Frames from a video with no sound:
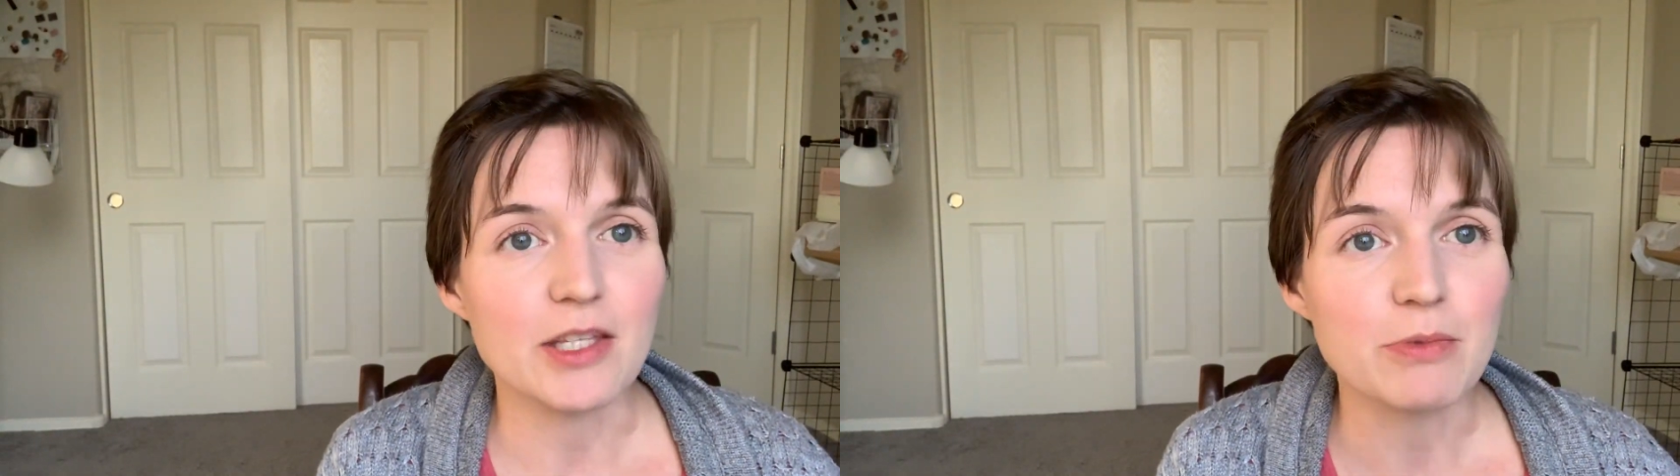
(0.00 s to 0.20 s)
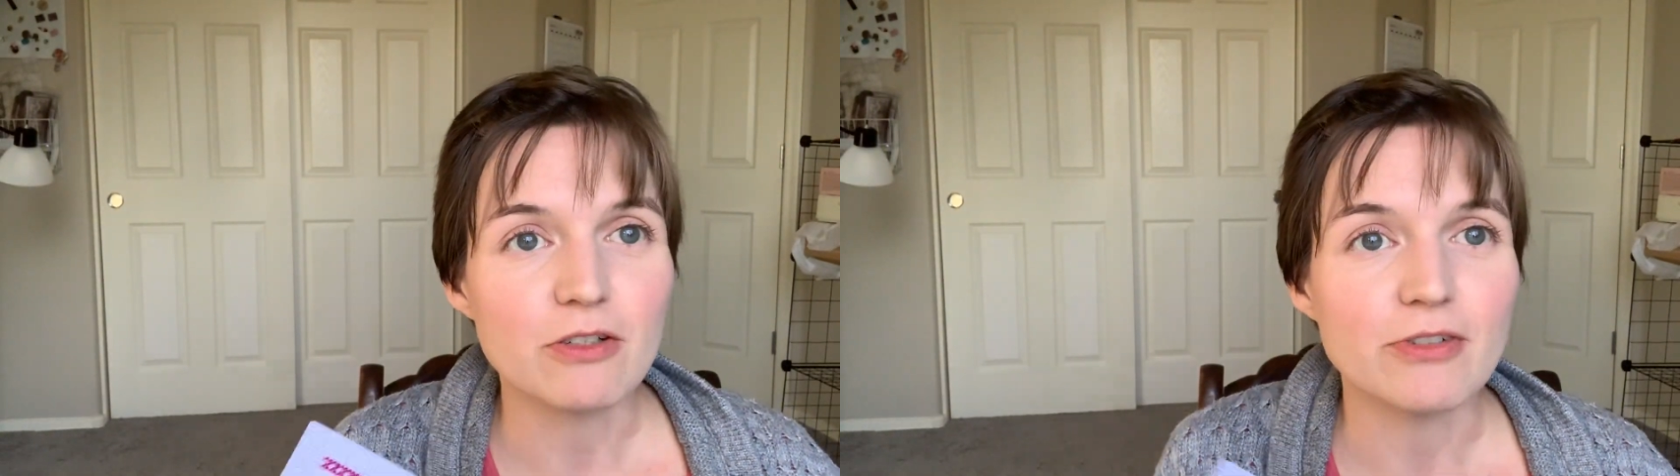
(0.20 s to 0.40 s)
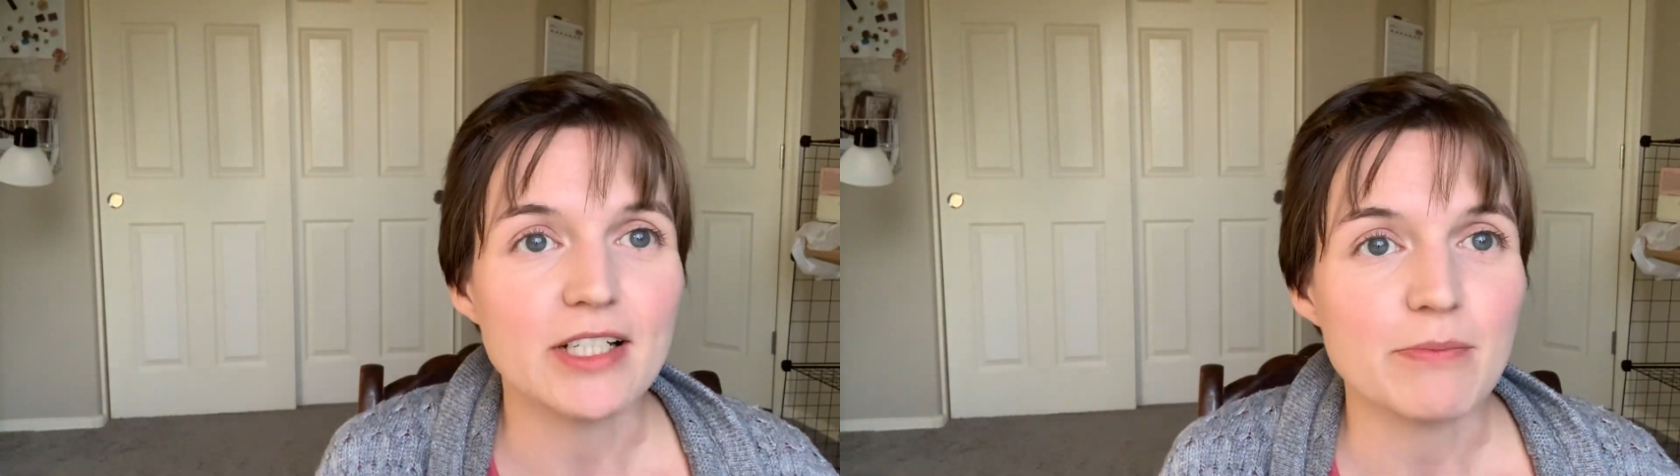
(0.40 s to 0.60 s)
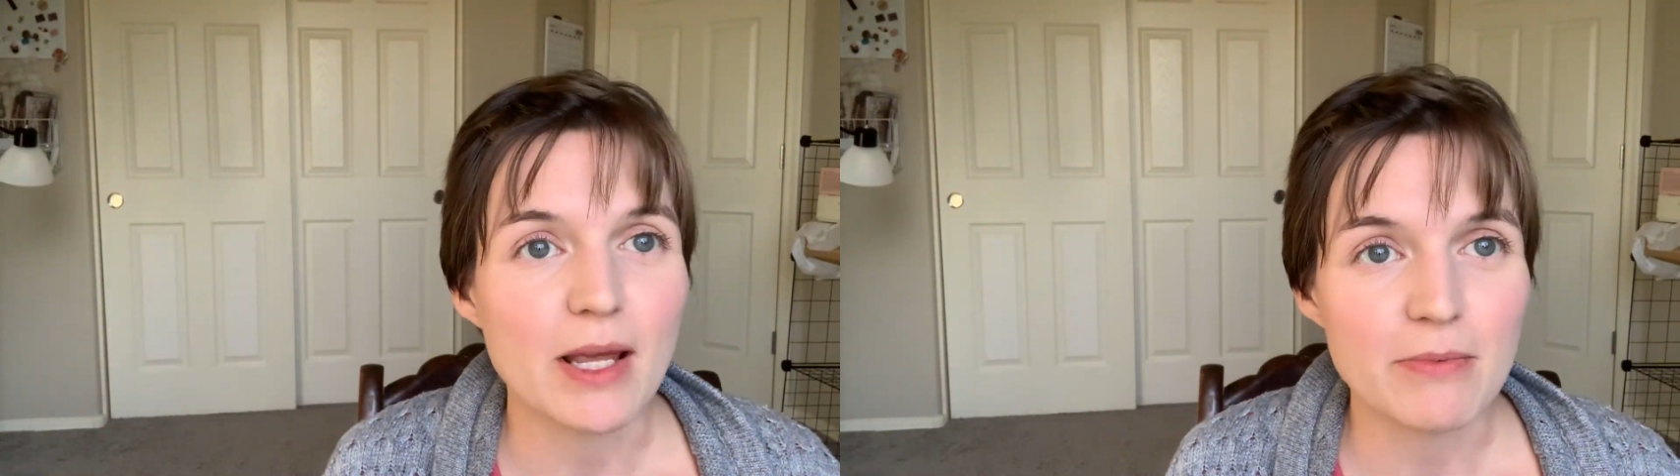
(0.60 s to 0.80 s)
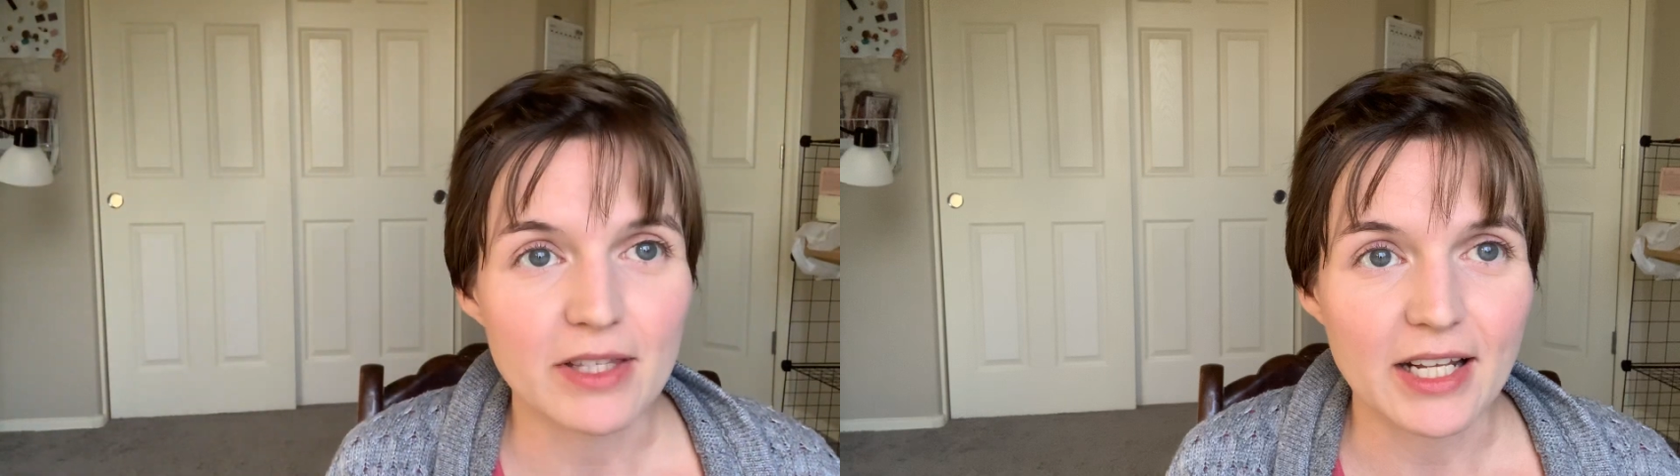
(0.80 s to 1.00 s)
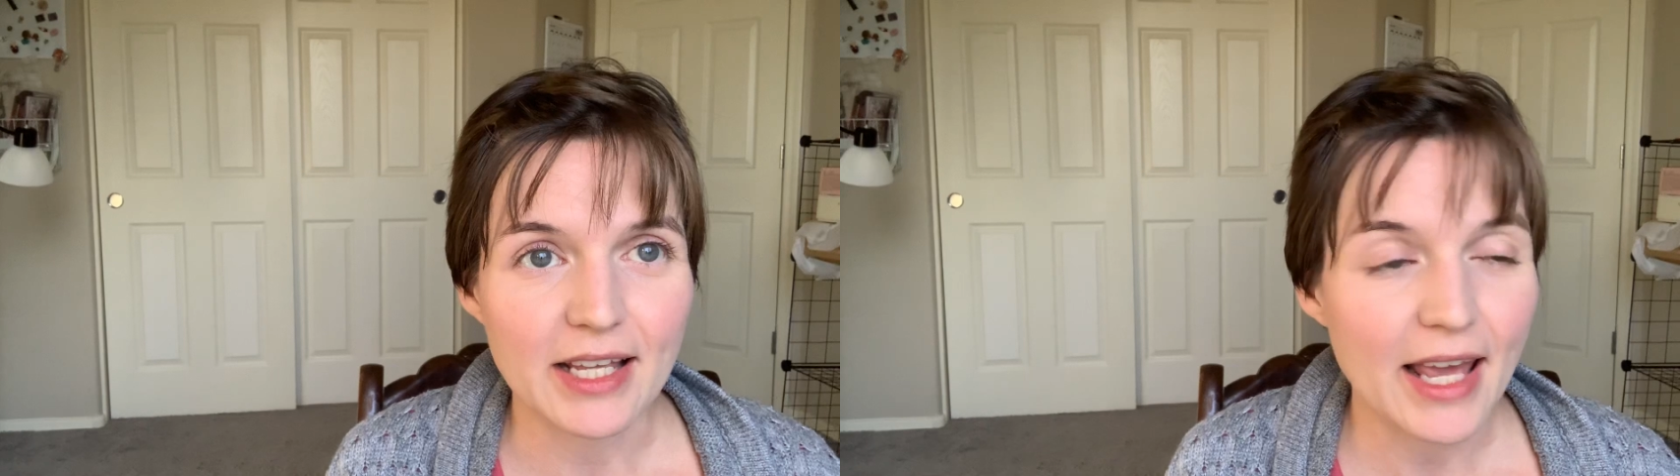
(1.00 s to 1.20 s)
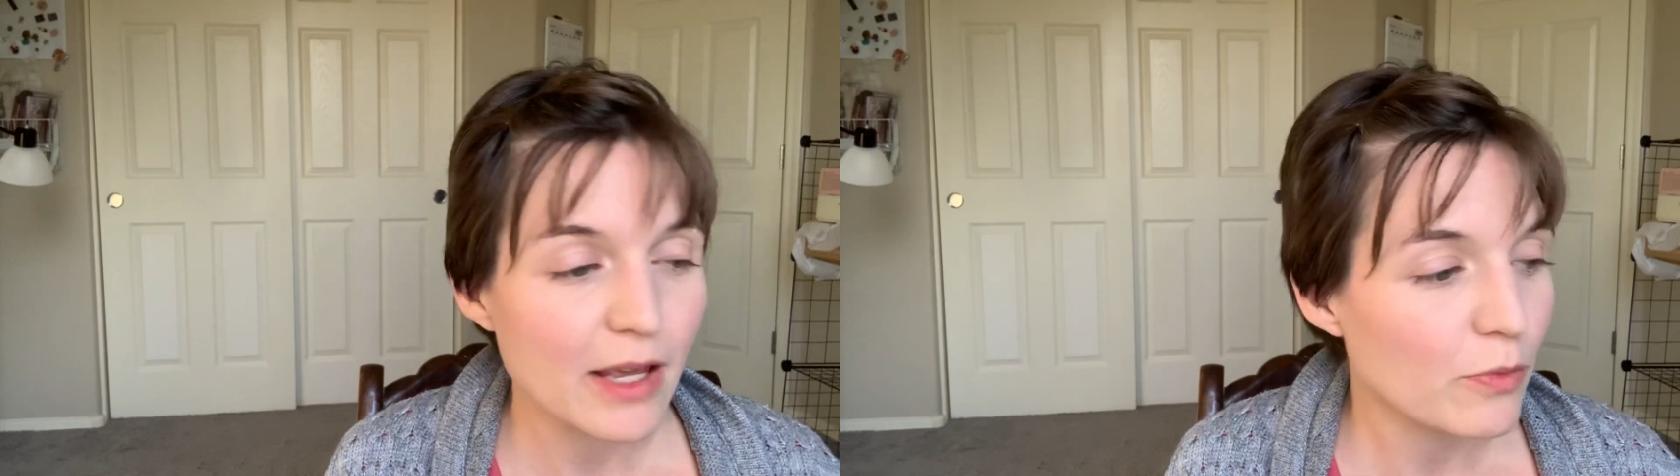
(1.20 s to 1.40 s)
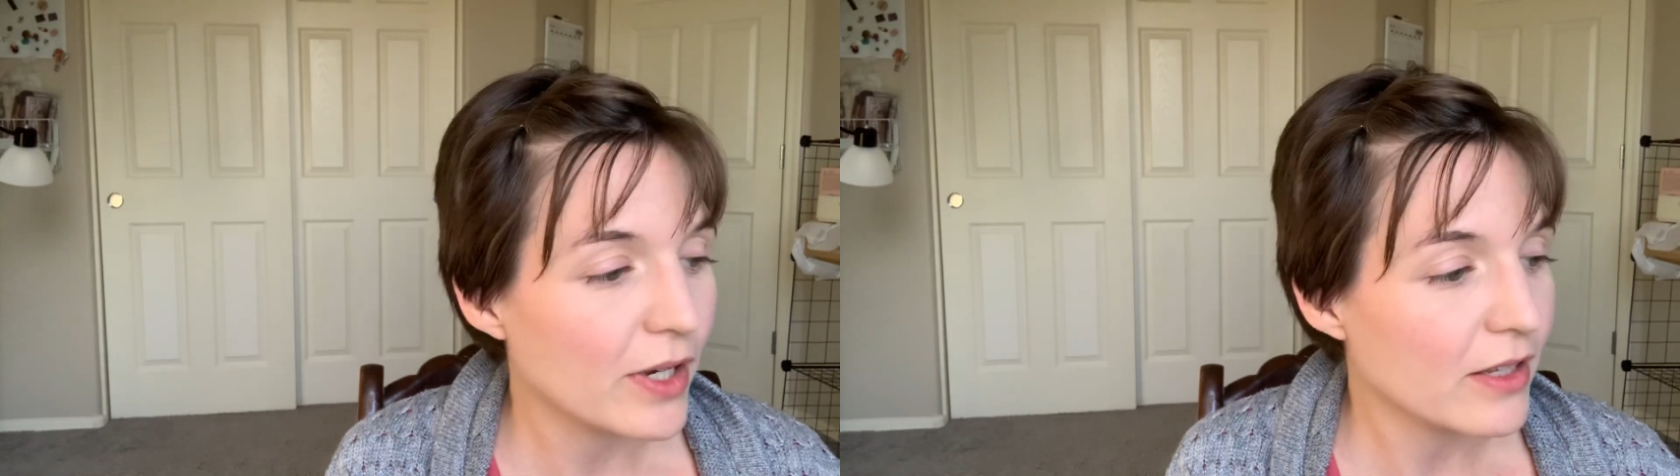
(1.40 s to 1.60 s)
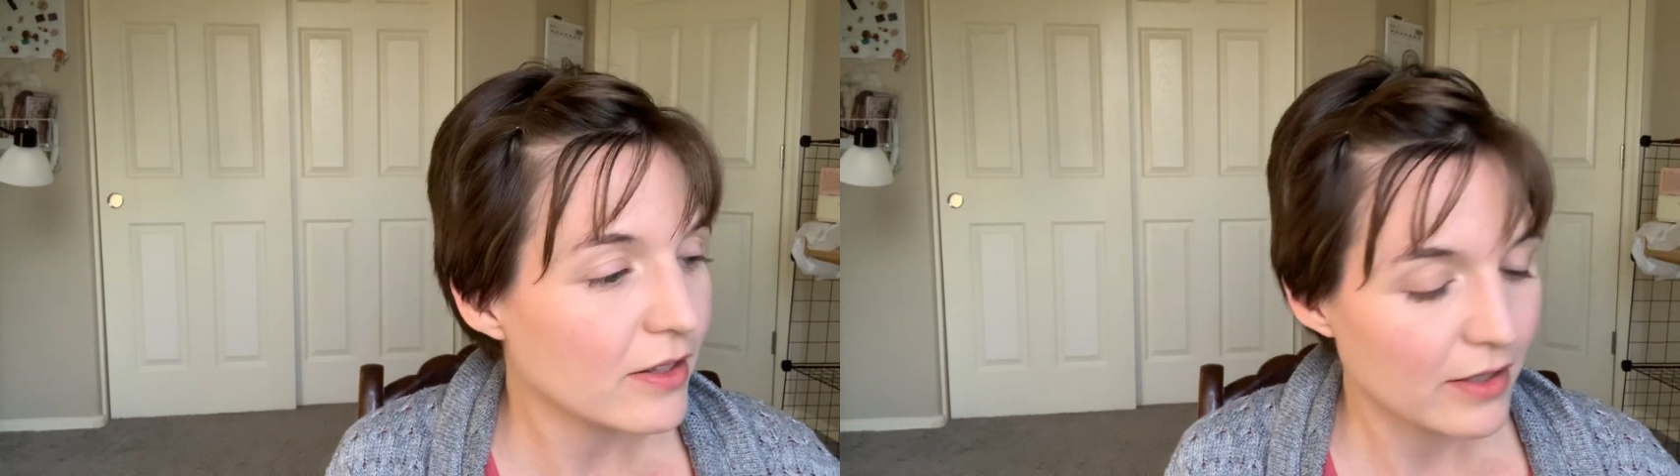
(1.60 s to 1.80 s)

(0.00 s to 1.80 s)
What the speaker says: perforated paper that it came with.